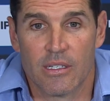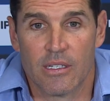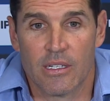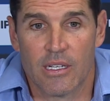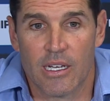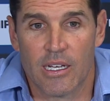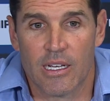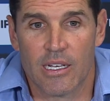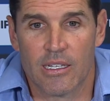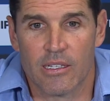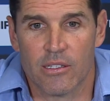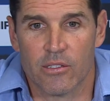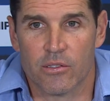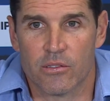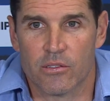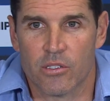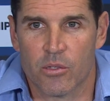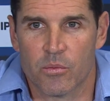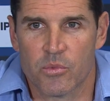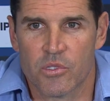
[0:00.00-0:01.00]
Luke
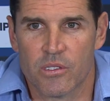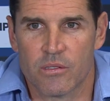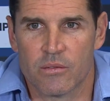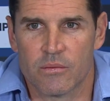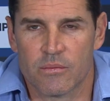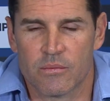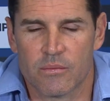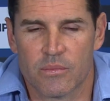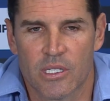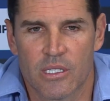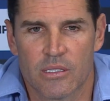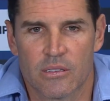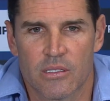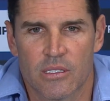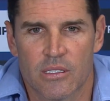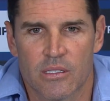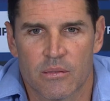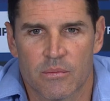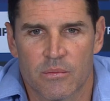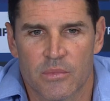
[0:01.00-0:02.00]
Thompson. But
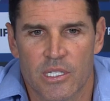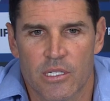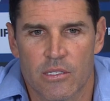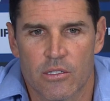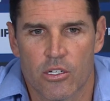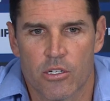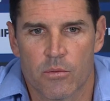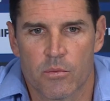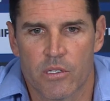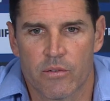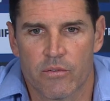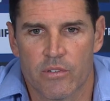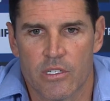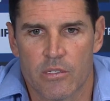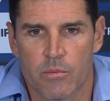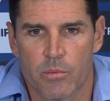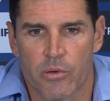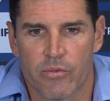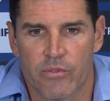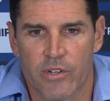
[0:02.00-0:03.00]
in terms of his
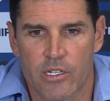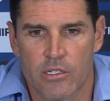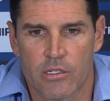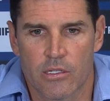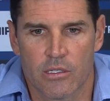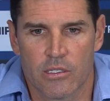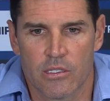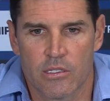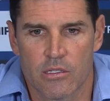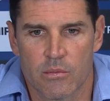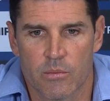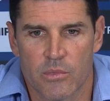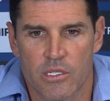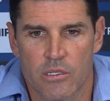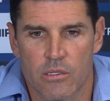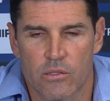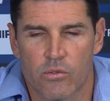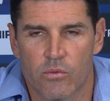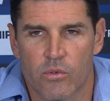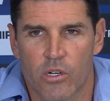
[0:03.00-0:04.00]
professionalism, he's
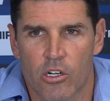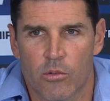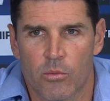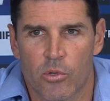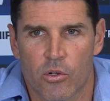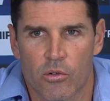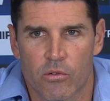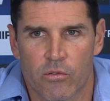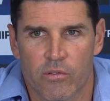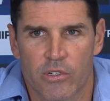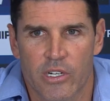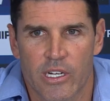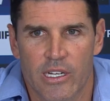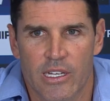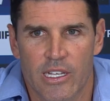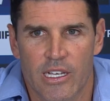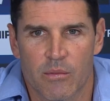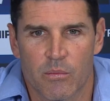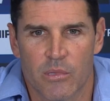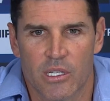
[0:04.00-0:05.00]
a good role model for our
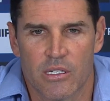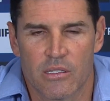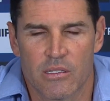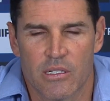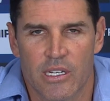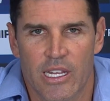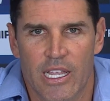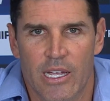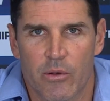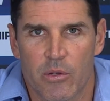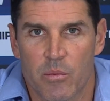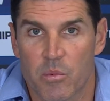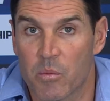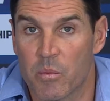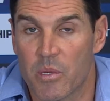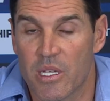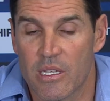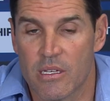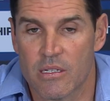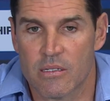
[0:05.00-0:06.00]
young blokes in how he
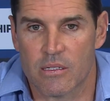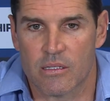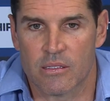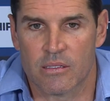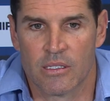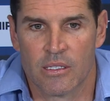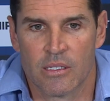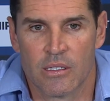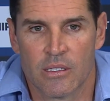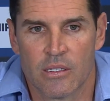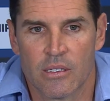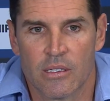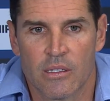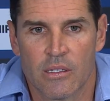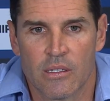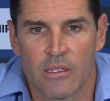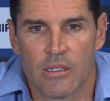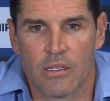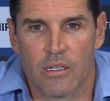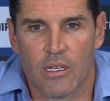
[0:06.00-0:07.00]
prepares, and
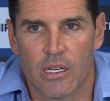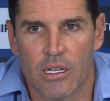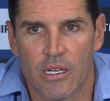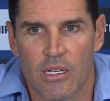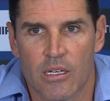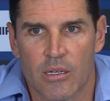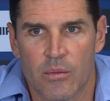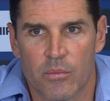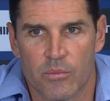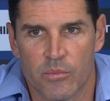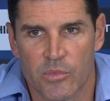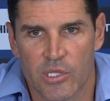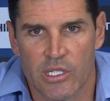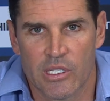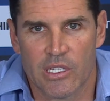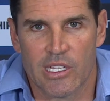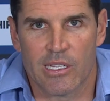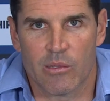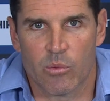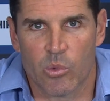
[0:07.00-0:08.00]
you
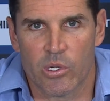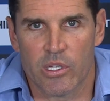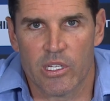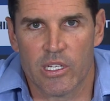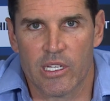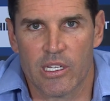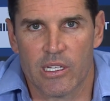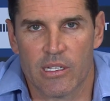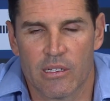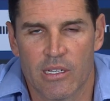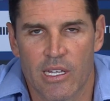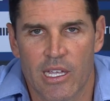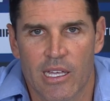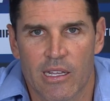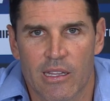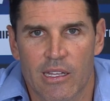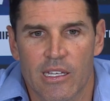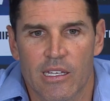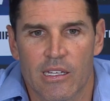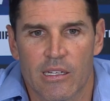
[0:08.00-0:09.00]
get what you get
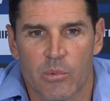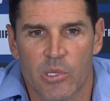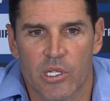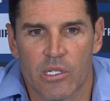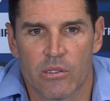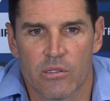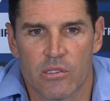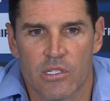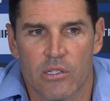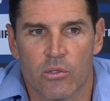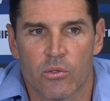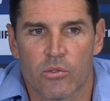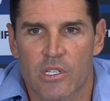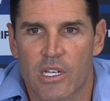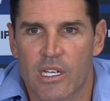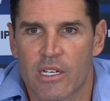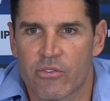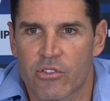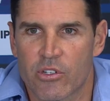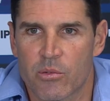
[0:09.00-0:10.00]
out there because he looks
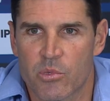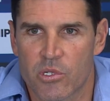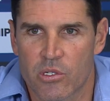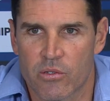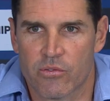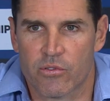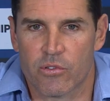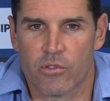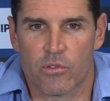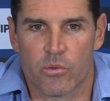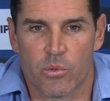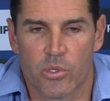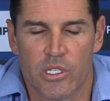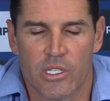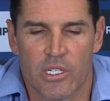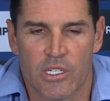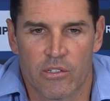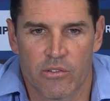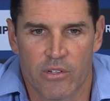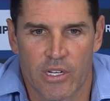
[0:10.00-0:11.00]
after himself through the week.
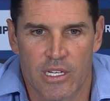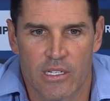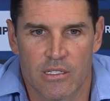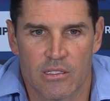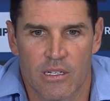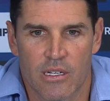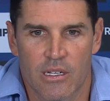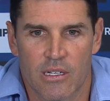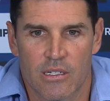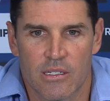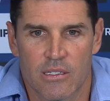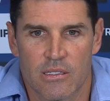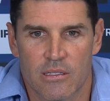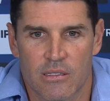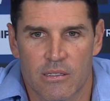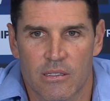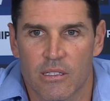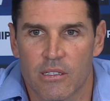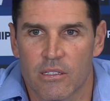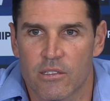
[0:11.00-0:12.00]
He trains hard. He's
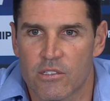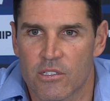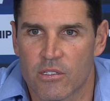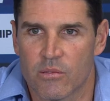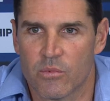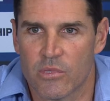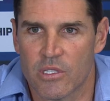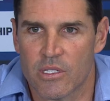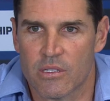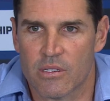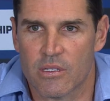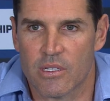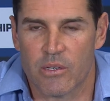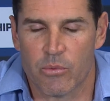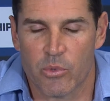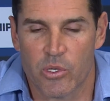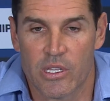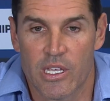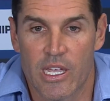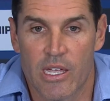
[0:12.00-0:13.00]
diligent
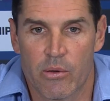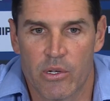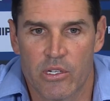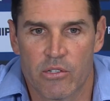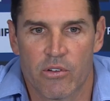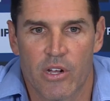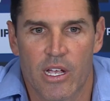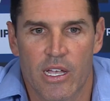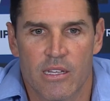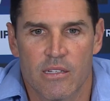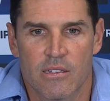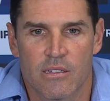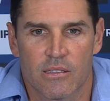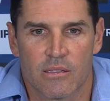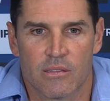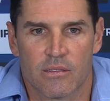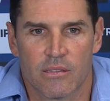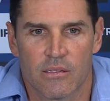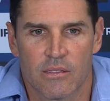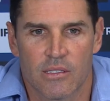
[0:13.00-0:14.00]
with how he trains and